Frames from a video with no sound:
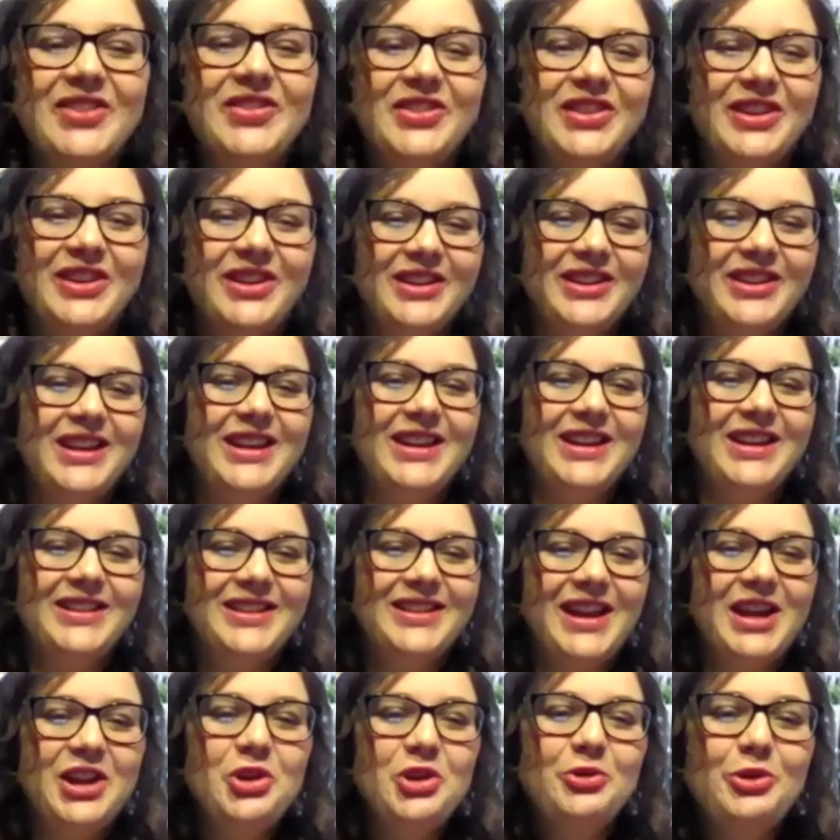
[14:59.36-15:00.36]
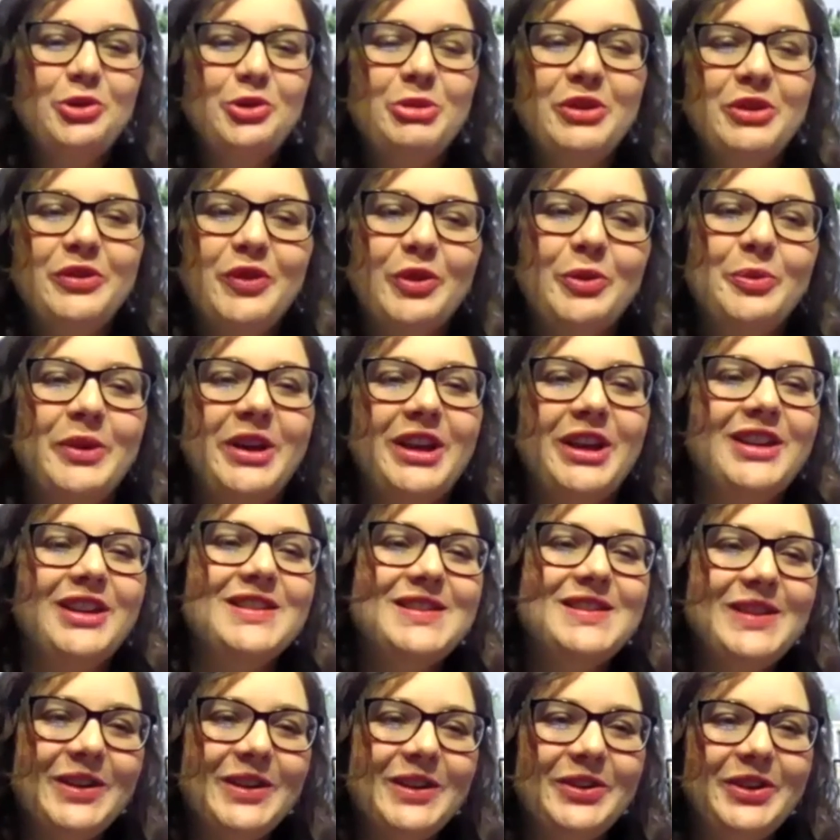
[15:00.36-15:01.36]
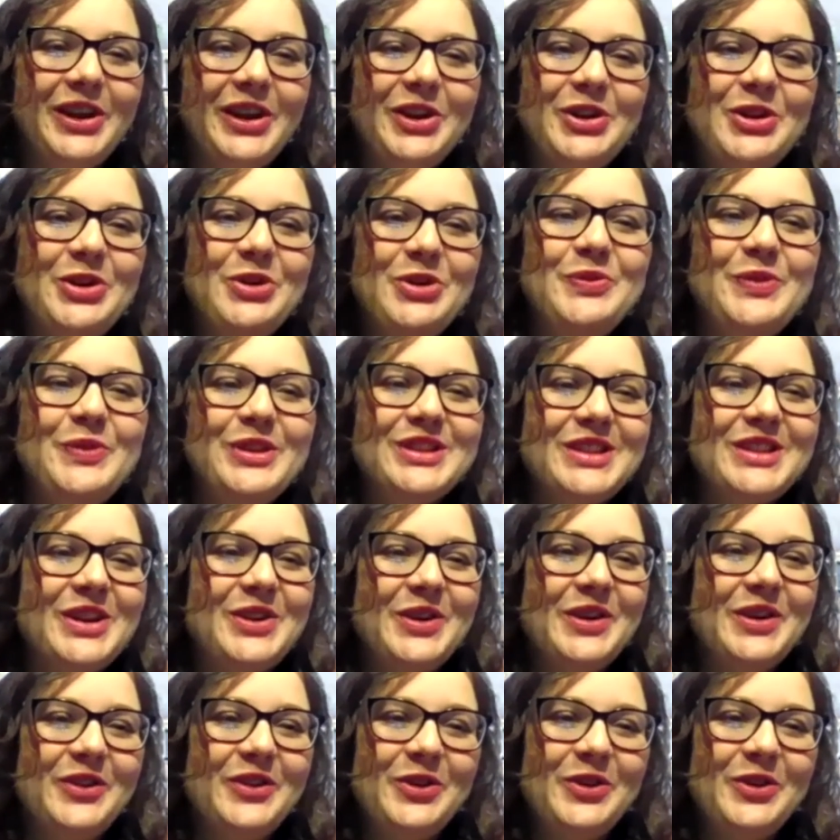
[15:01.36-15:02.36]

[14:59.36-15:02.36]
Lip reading: definitely. I know it will be for me, so I hope so